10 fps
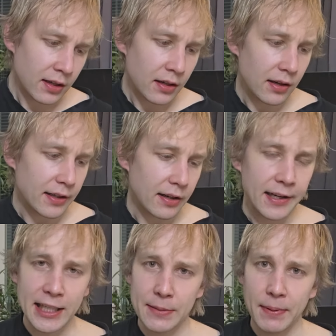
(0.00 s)
Like, I
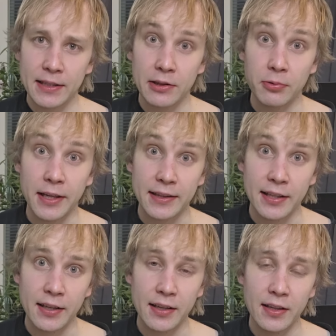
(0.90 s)
expected to get
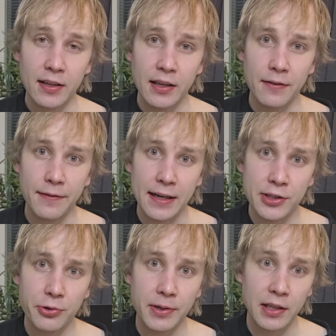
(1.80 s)

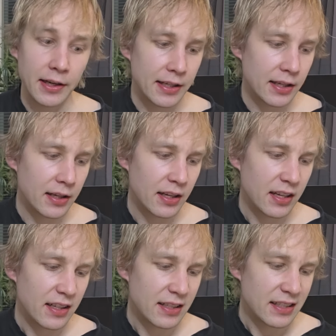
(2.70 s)
factory, like
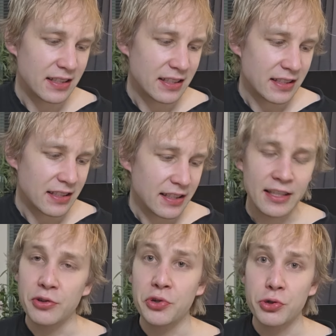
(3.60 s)

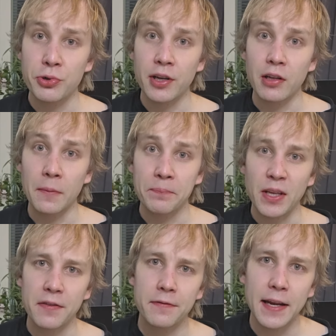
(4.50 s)
industrial
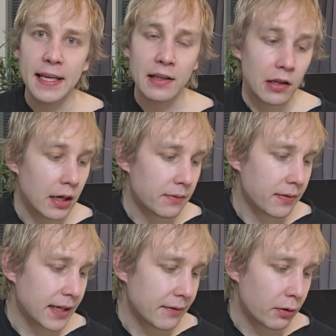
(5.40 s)
fake lime
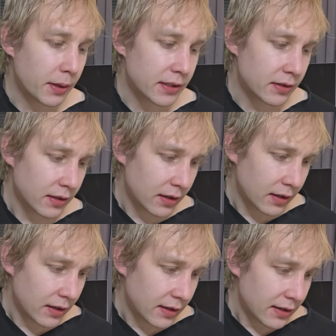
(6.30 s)
flavor, but
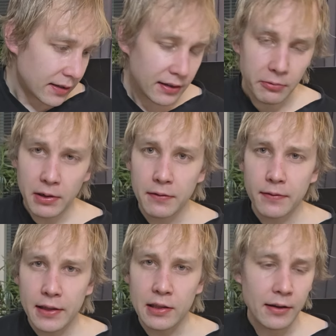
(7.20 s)
it really
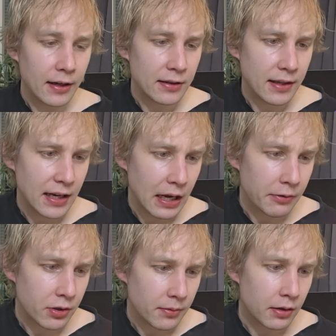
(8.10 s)
feels like they have
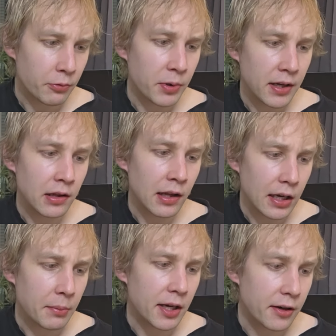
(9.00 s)
some kind of real
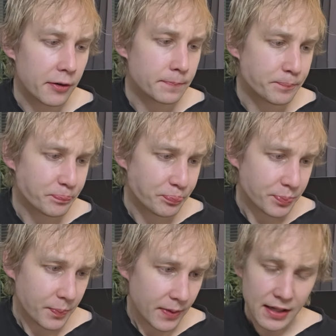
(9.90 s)
lime here.
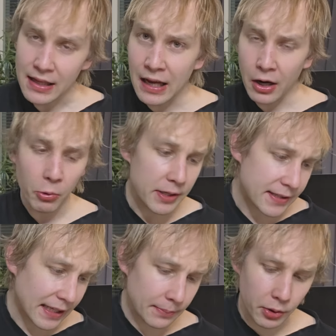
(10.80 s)
How is
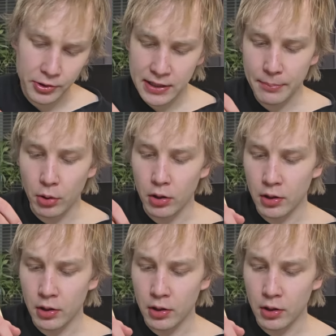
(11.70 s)
that possible?